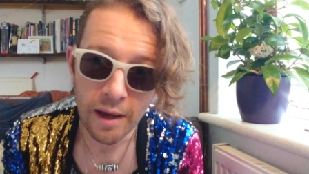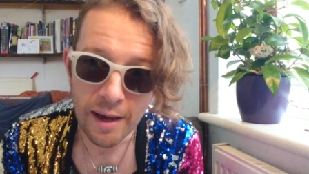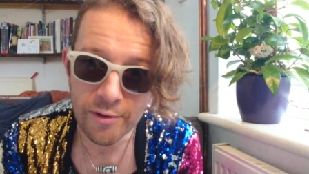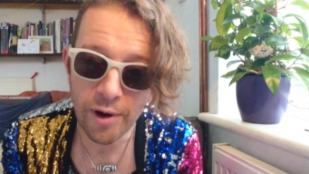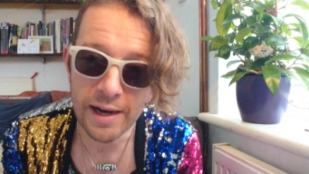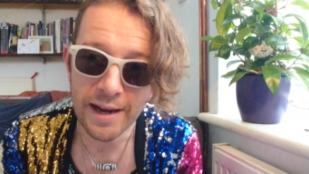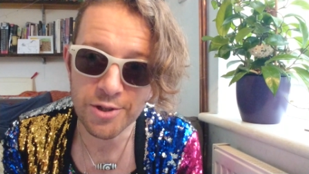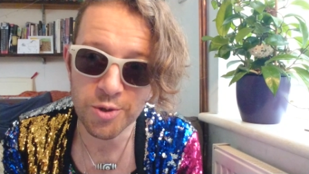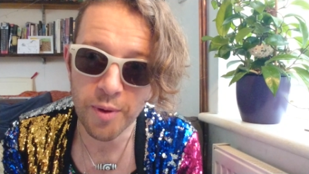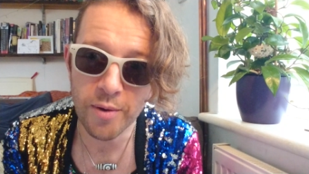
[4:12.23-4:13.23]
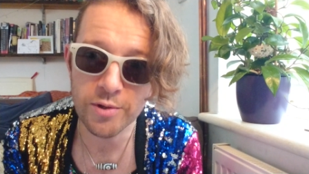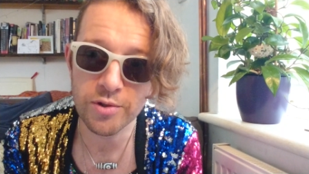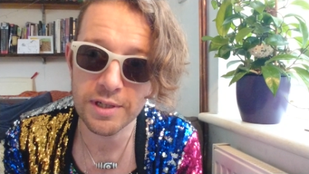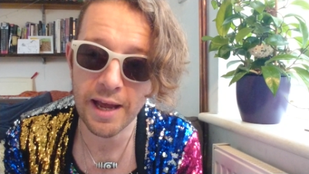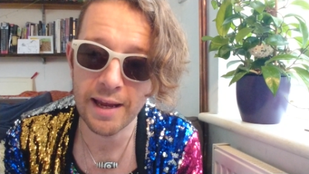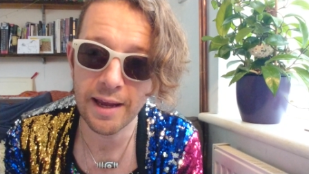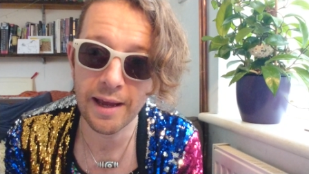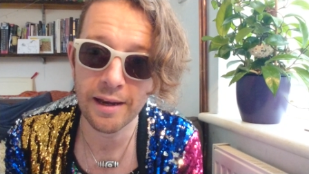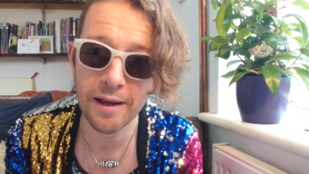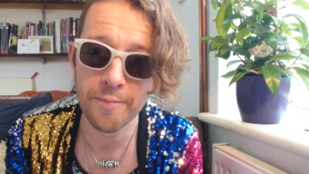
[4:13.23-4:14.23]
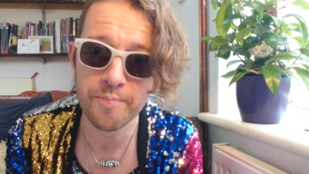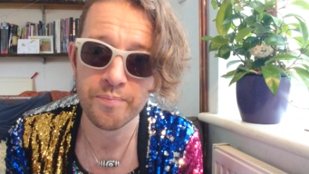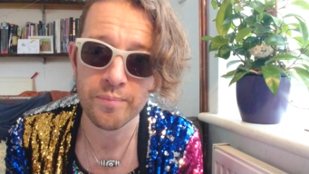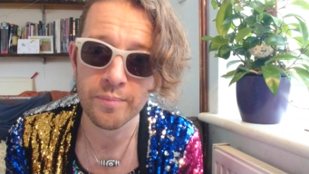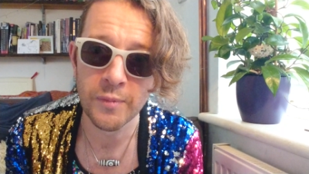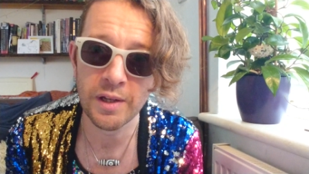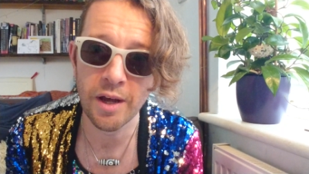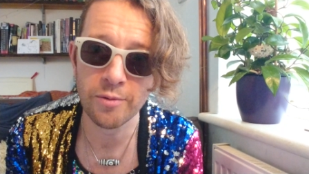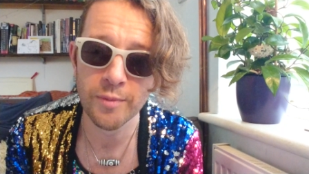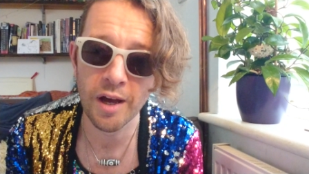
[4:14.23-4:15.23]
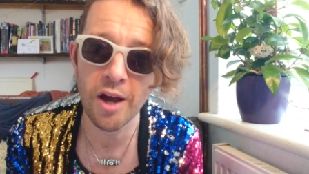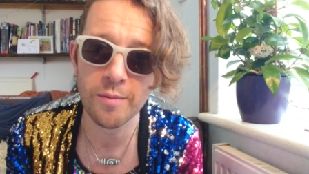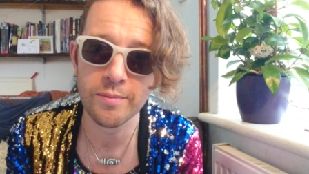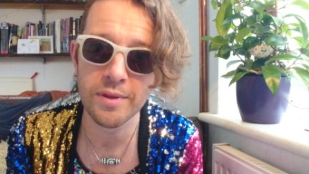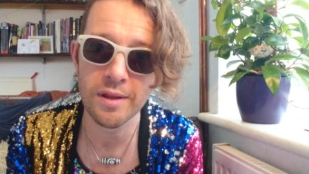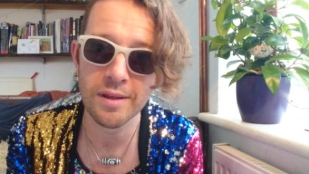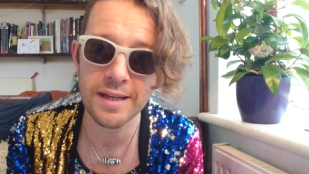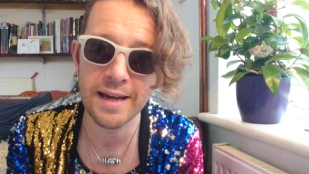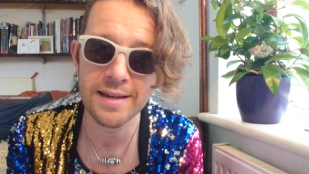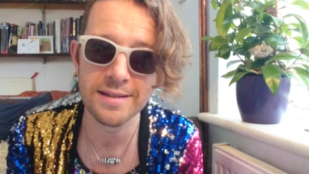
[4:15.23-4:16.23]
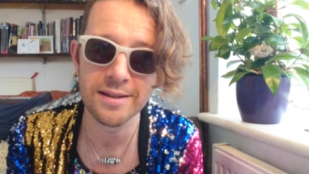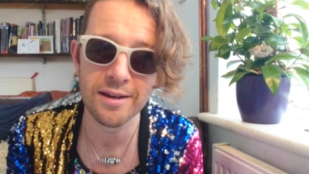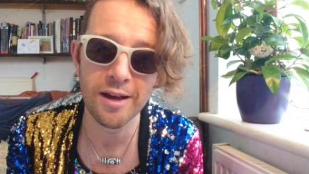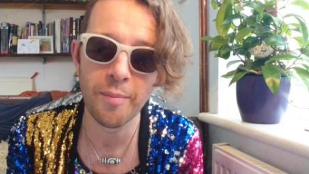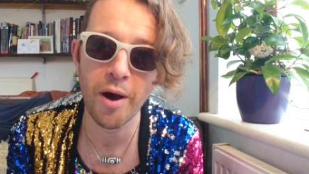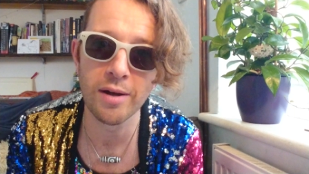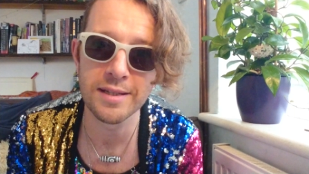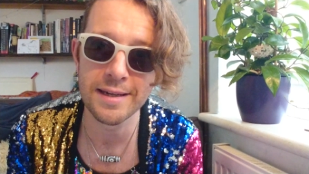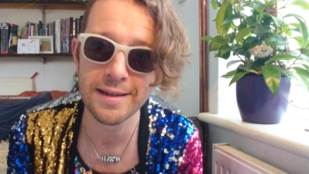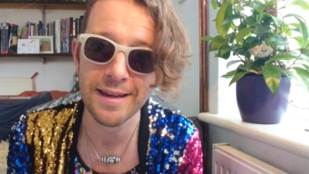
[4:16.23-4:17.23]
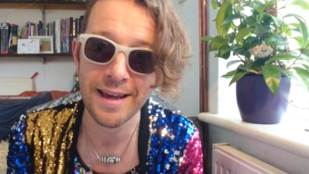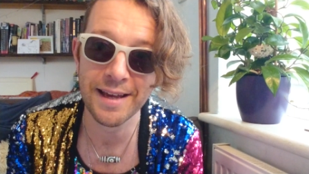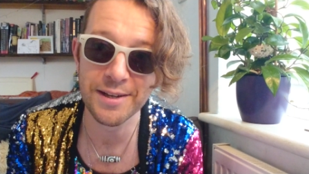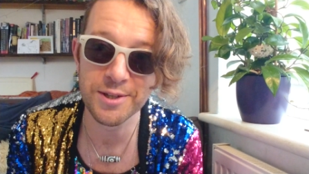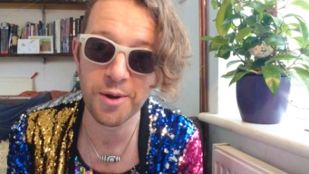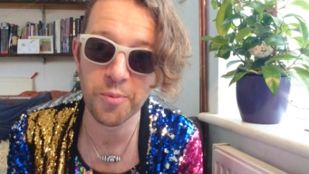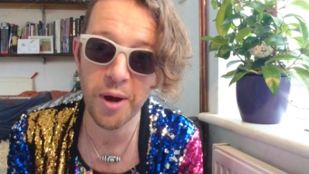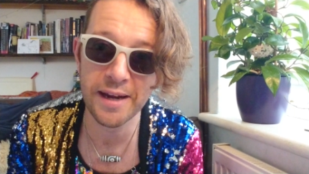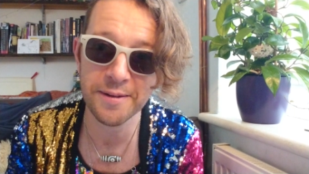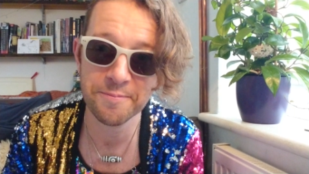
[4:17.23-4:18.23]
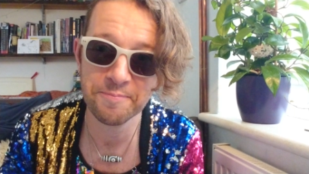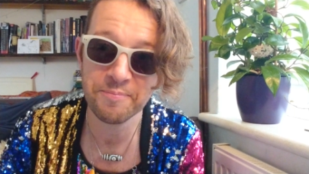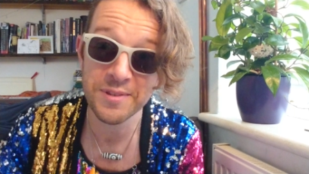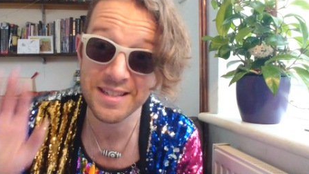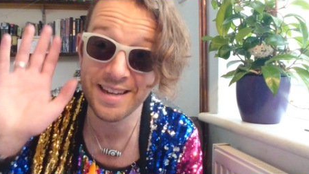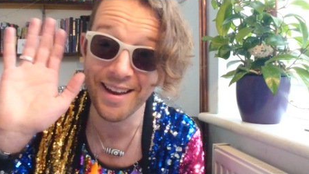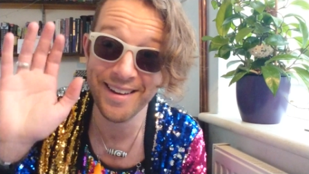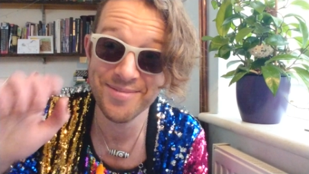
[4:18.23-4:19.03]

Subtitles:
Have a great National Poetry Day, and I hope that the day is a party in its own way. See ya.